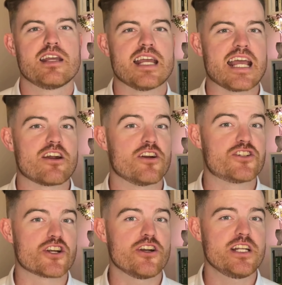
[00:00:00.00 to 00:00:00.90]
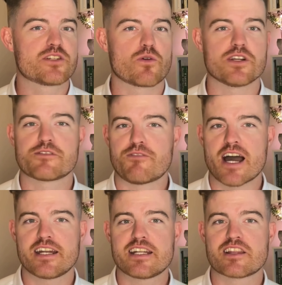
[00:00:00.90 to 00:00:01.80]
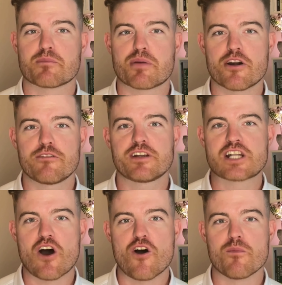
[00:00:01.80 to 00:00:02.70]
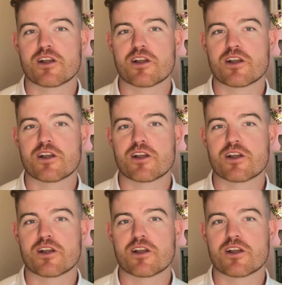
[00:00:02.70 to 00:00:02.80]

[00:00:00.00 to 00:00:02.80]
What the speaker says: In our journey towards finding the perfect home,